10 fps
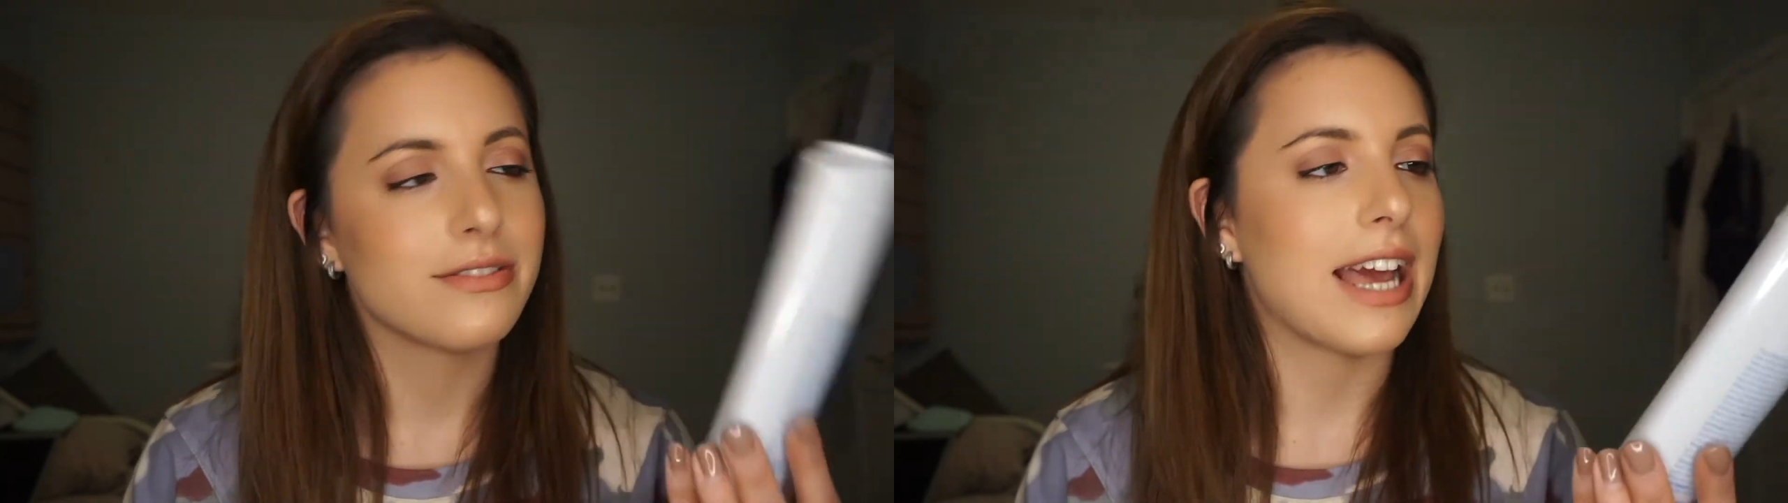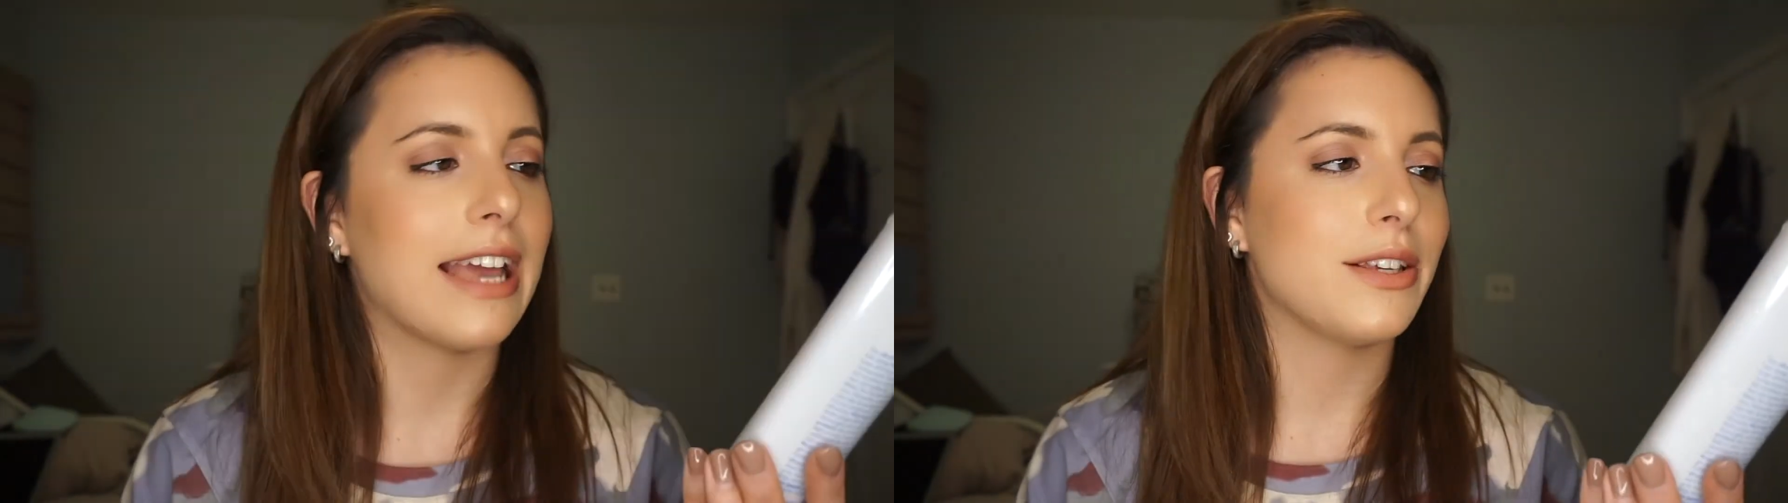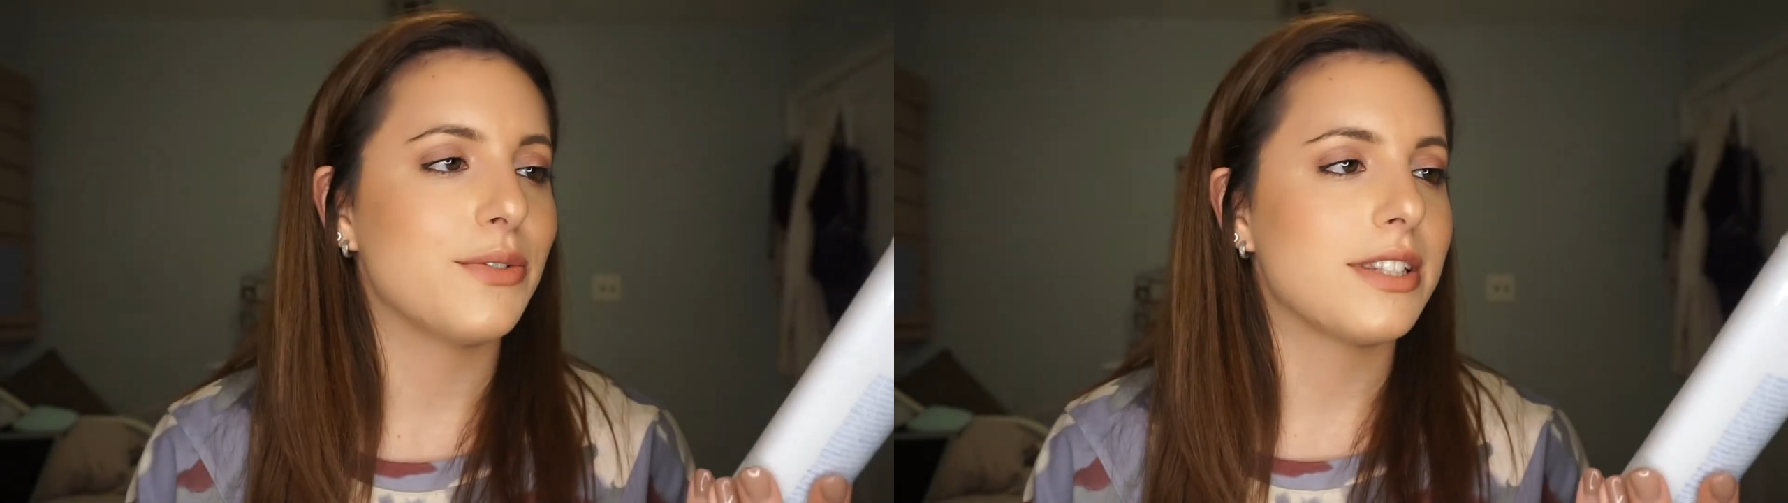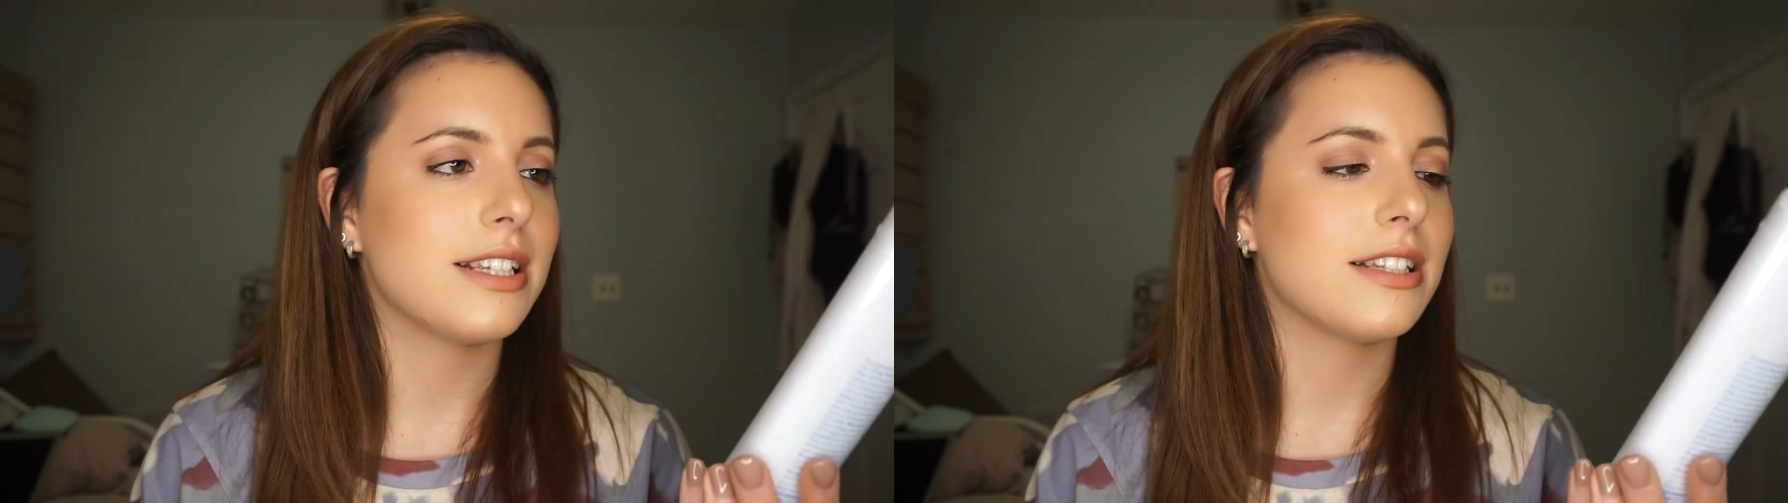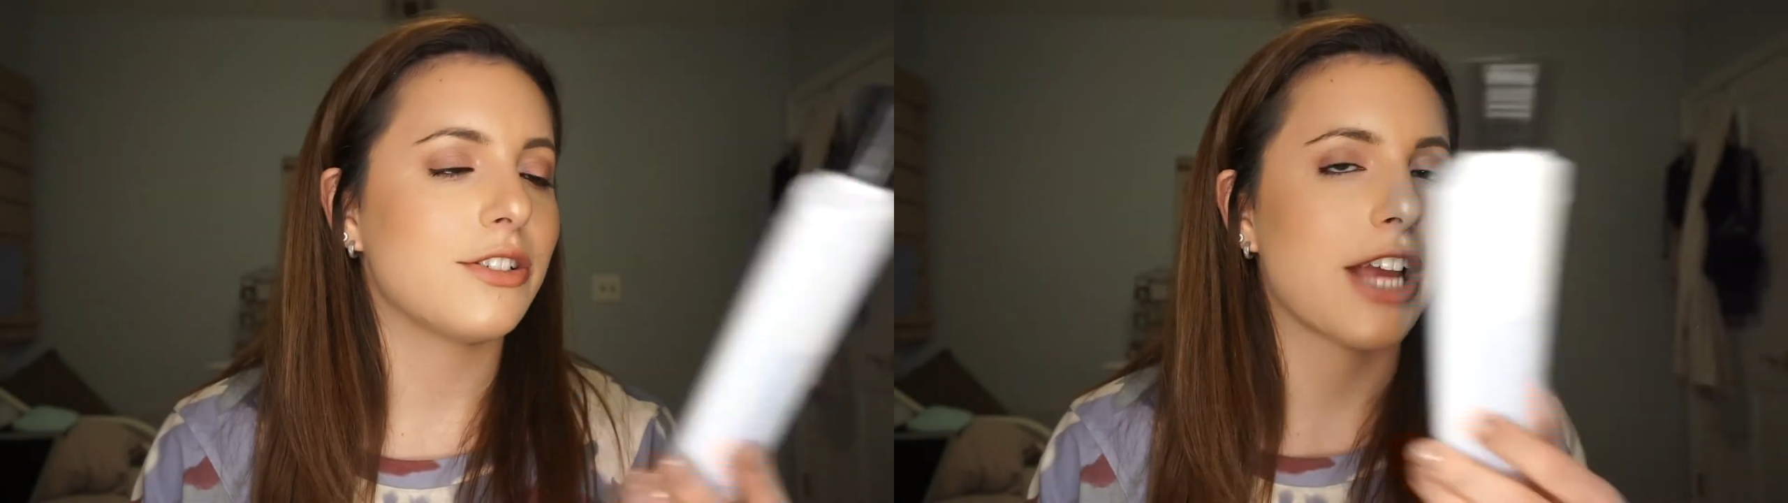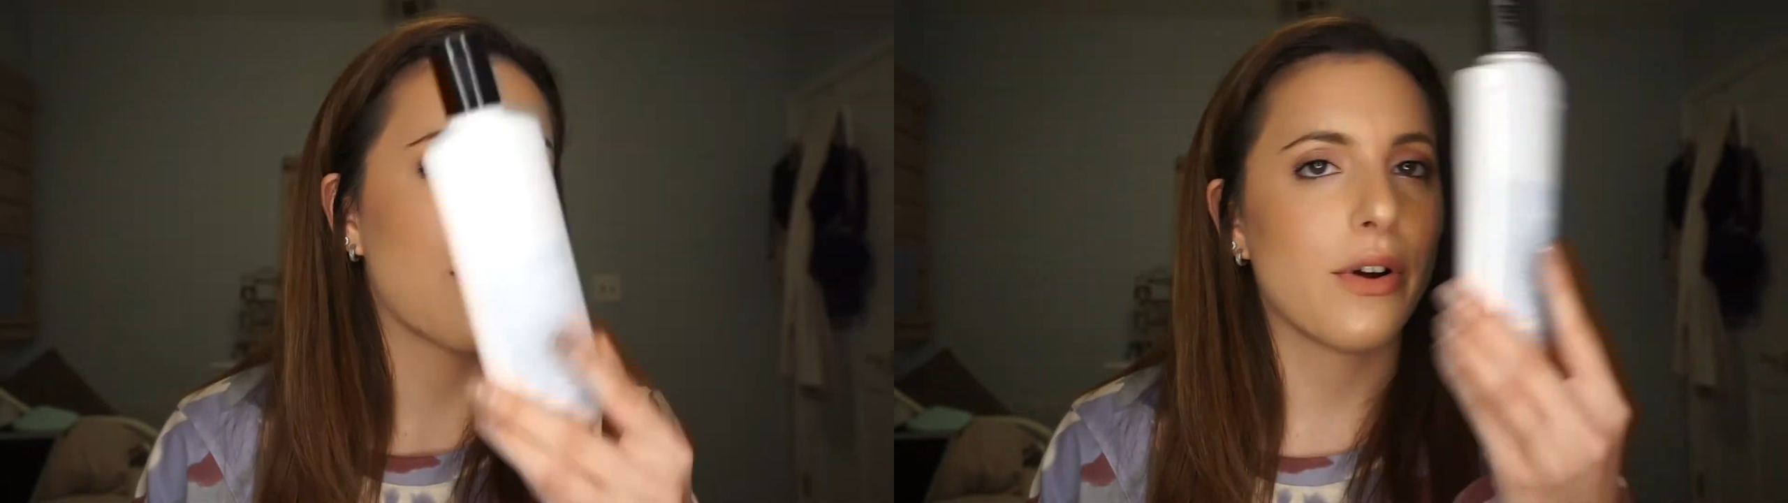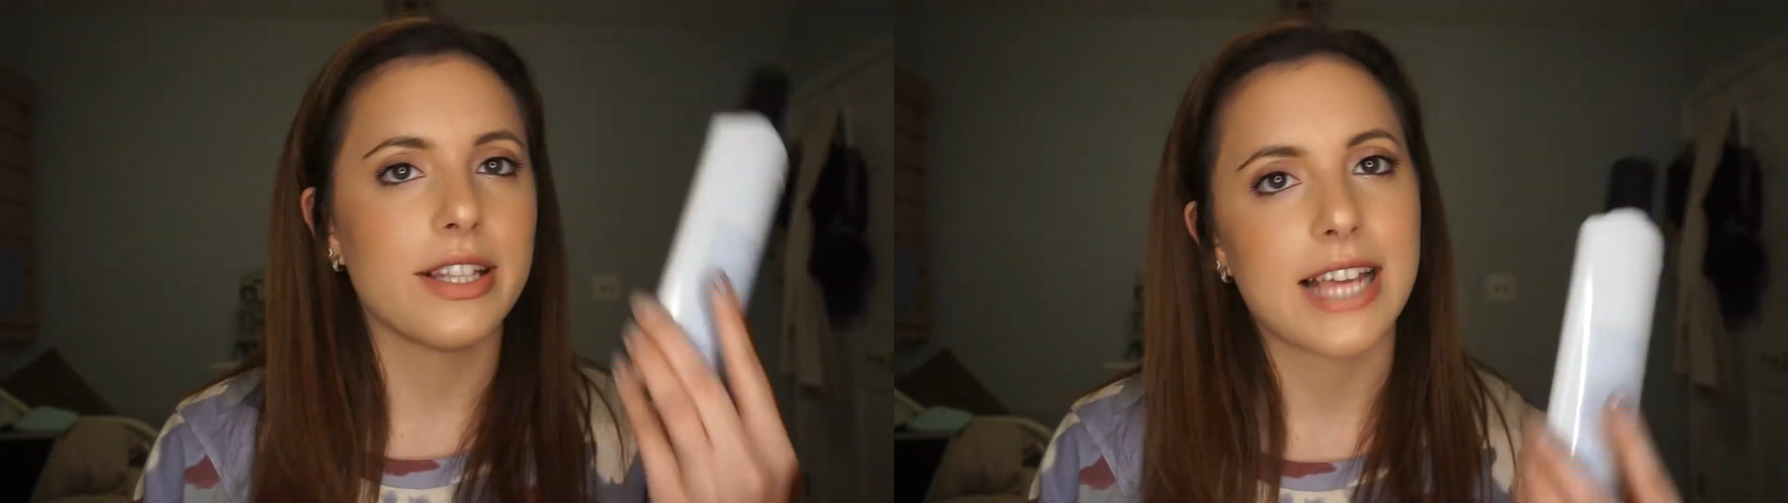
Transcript: I used it in the shower all the